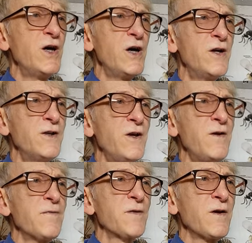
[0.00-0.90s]
And
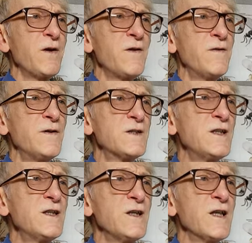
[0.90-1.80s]
this
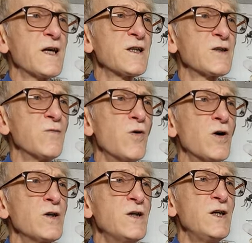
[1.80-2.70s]
needle, like a
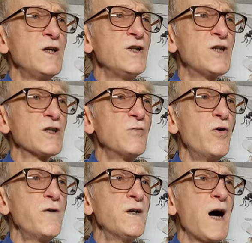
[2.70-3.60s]
sword, is just
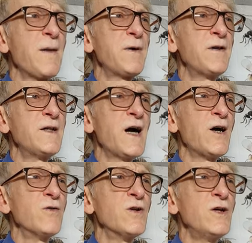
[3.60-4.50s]
moving up and
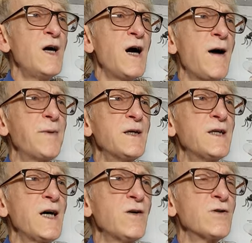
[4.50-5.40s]
down,
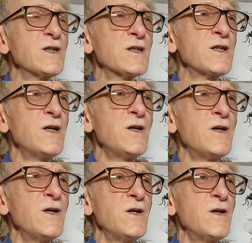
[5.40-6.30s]
just
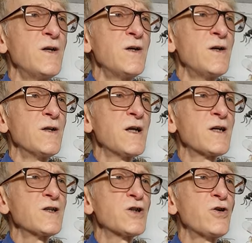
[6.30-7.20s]
like
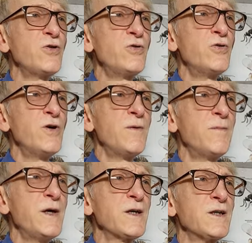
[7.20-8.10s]
a screw,
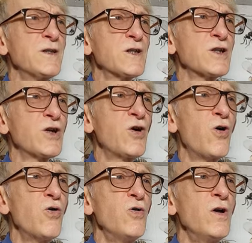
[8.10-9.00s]
making just a
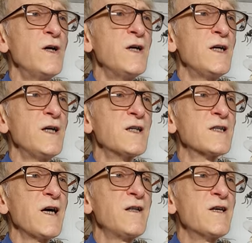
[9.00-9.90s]
hole
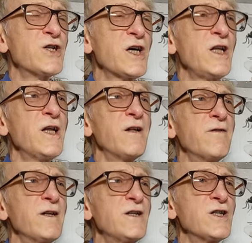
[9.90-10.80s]
inside the shell and
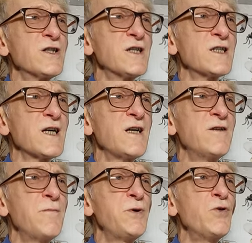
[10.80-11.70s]
then just inside
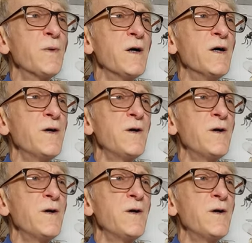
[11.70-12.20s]
the pupa.